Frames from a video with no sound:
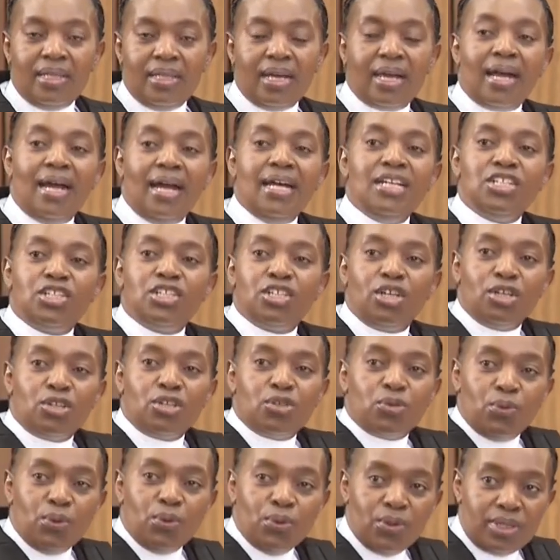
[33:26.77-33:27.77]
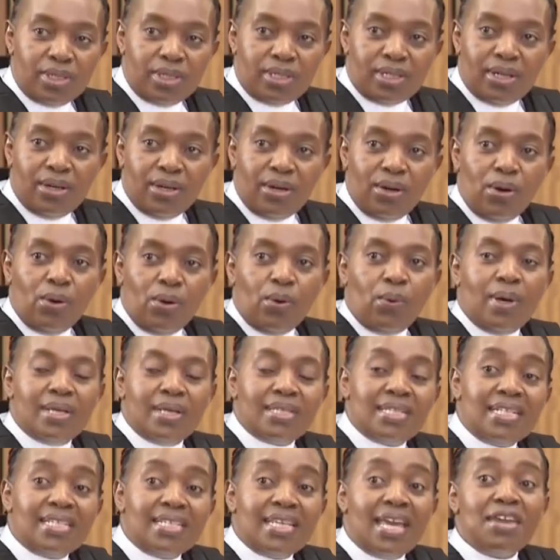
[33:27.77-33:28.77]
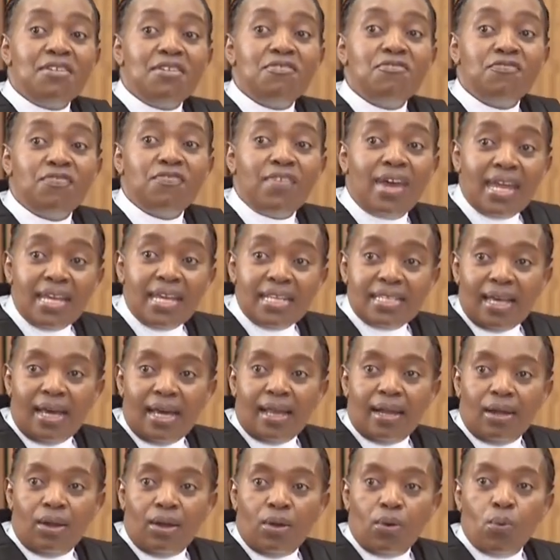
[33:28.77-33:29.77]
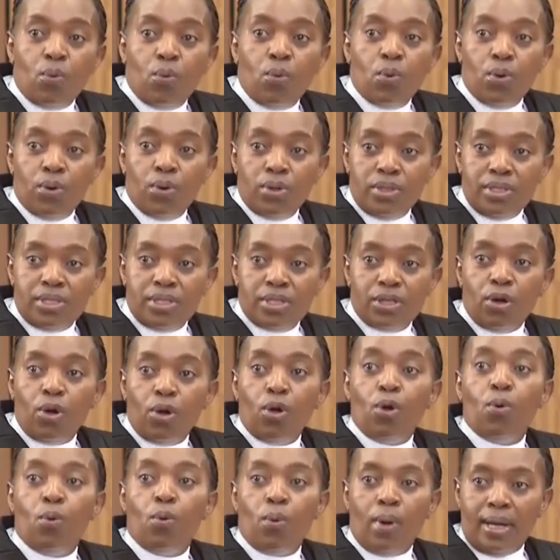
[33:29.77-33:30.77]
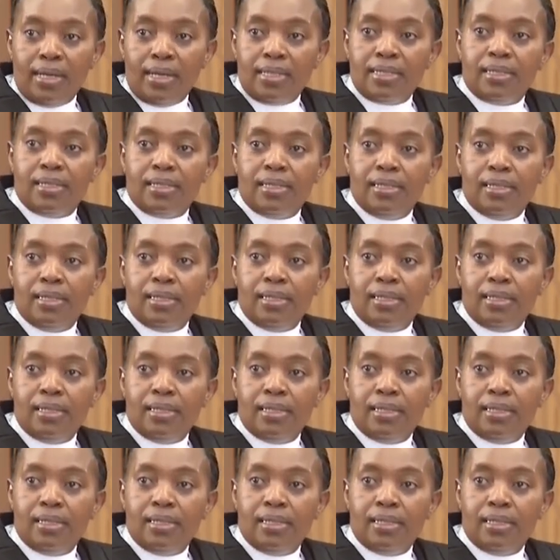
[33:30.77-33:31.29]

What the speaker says: The gunshot wound, was it a fatal wound or what?